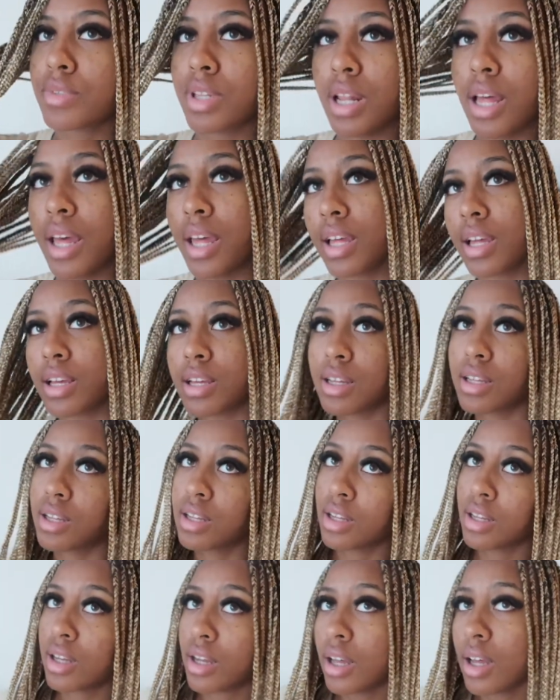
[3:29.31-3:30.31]
Like,
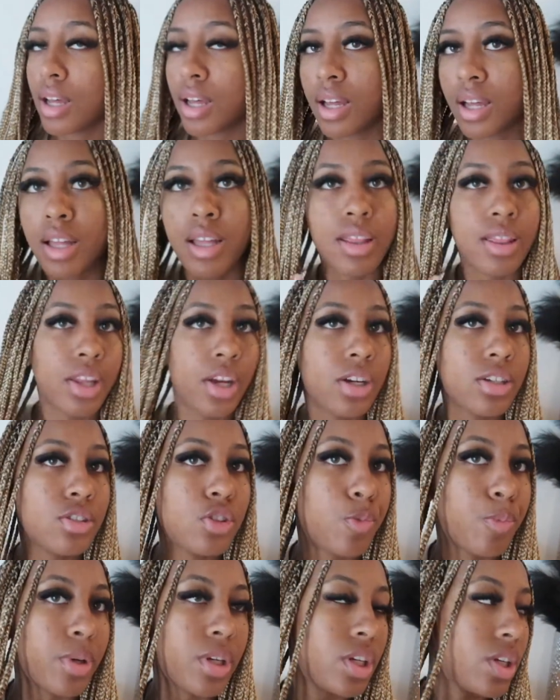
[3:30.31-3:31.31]
they're
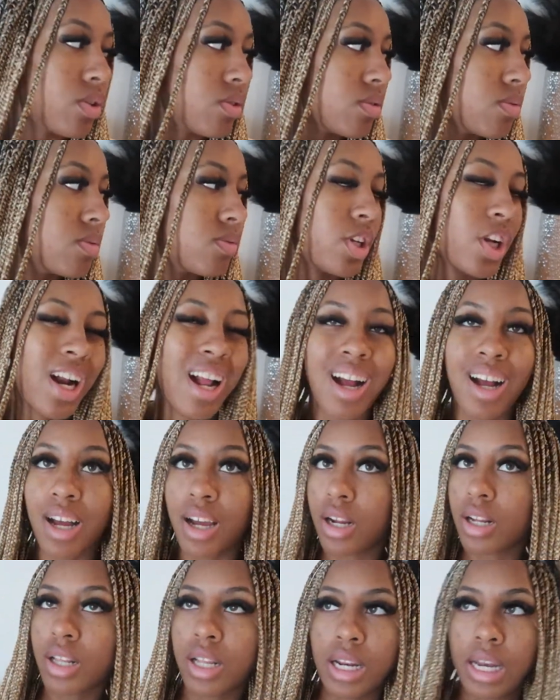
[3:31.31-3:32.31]
super cute. They're not
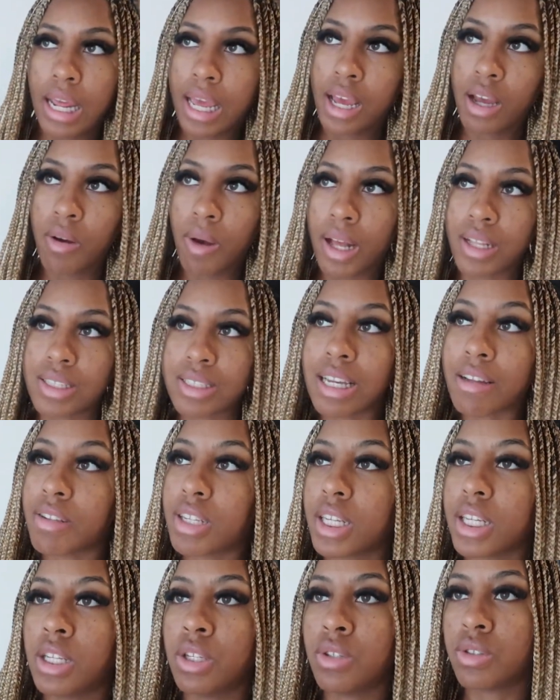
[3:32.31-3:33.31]
ugly now. I just have
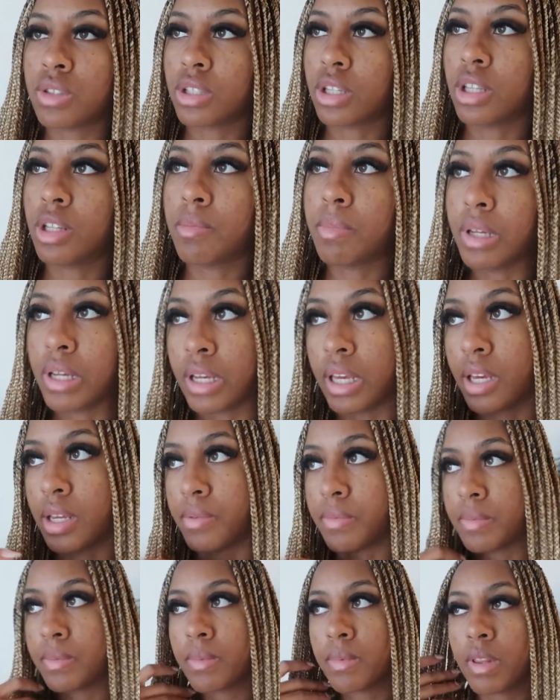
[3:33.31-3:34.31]
to get used to them
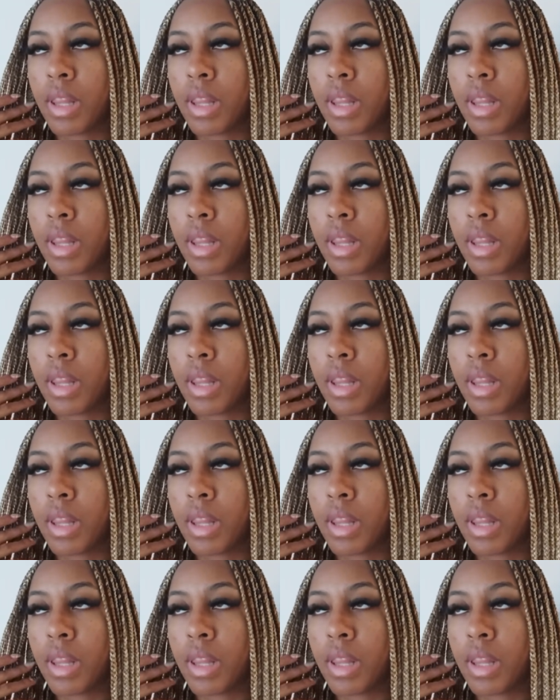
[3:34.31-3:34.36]
again.